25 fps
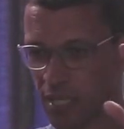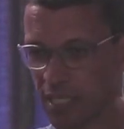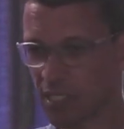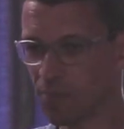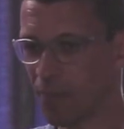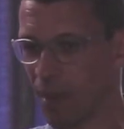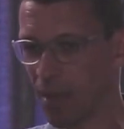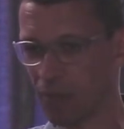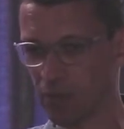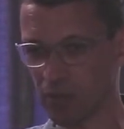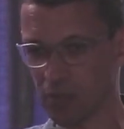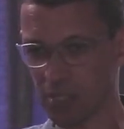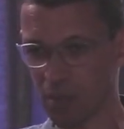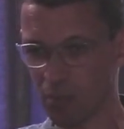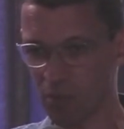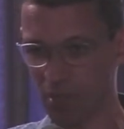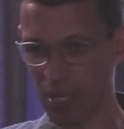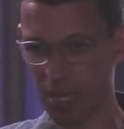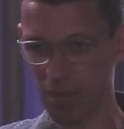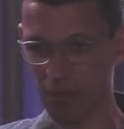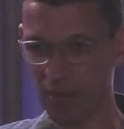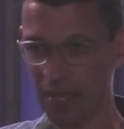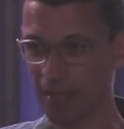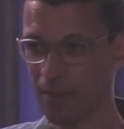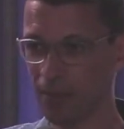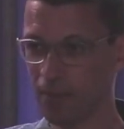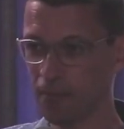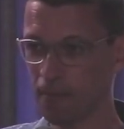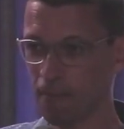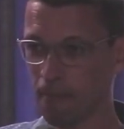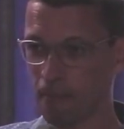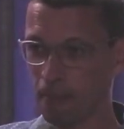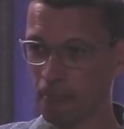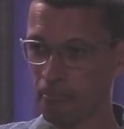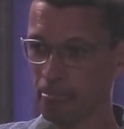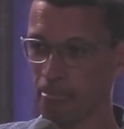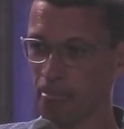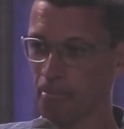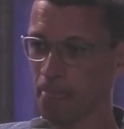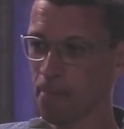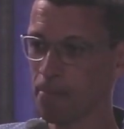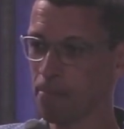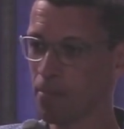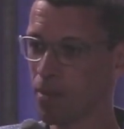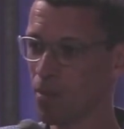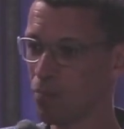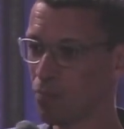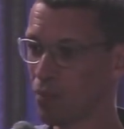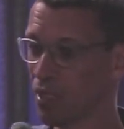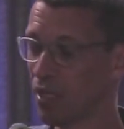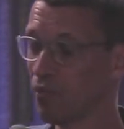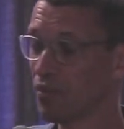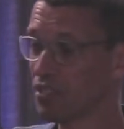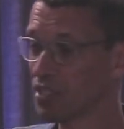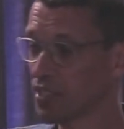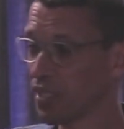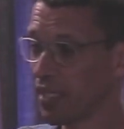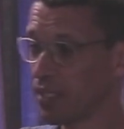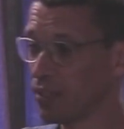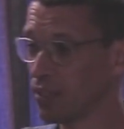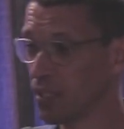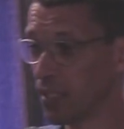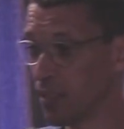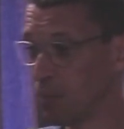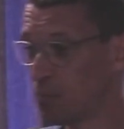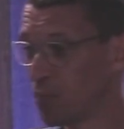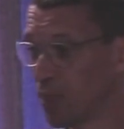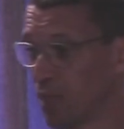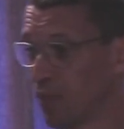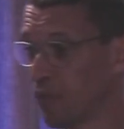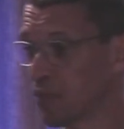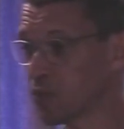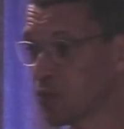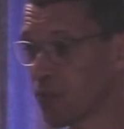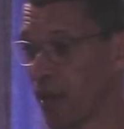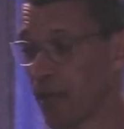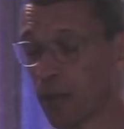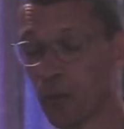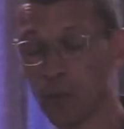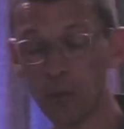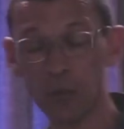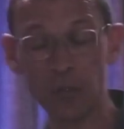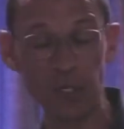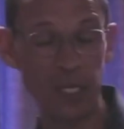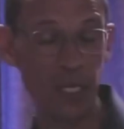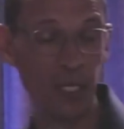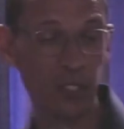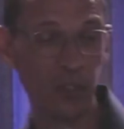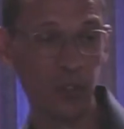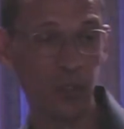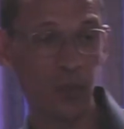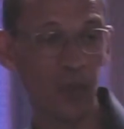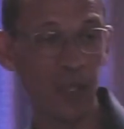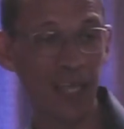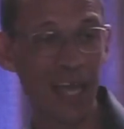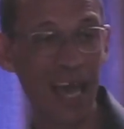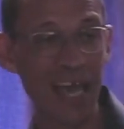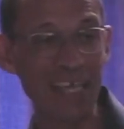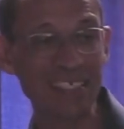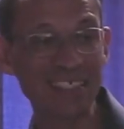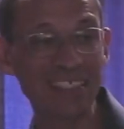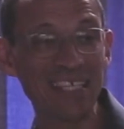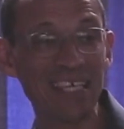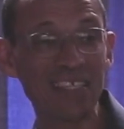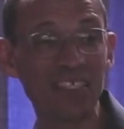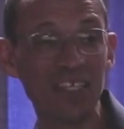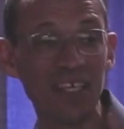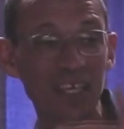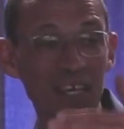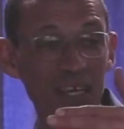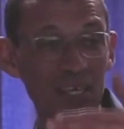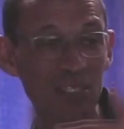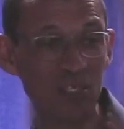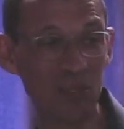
months, something like that. Previously, the previous record took the guy six years to